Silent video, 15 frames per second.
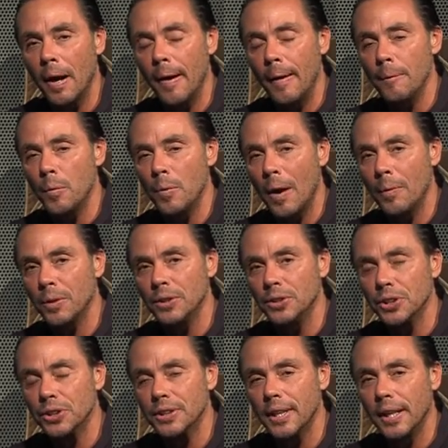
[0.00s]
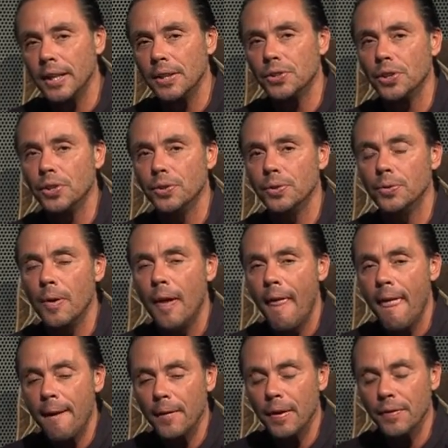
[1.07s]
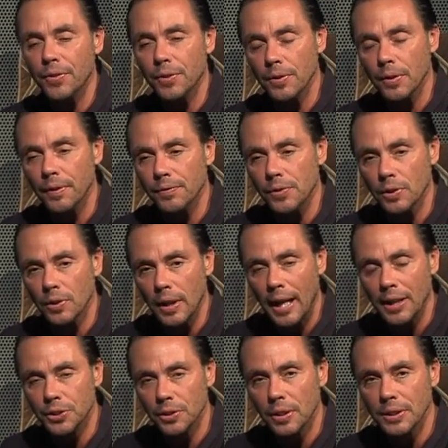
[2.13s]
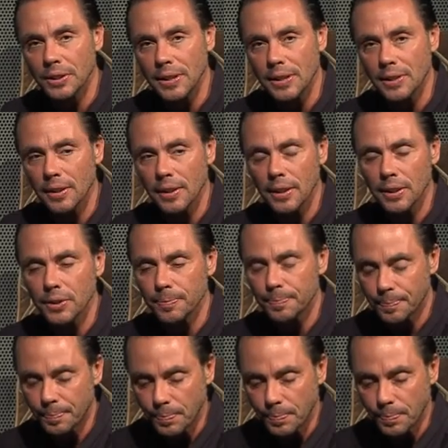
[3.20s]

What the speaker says: I want to just say to you, if you're as you're listening to this,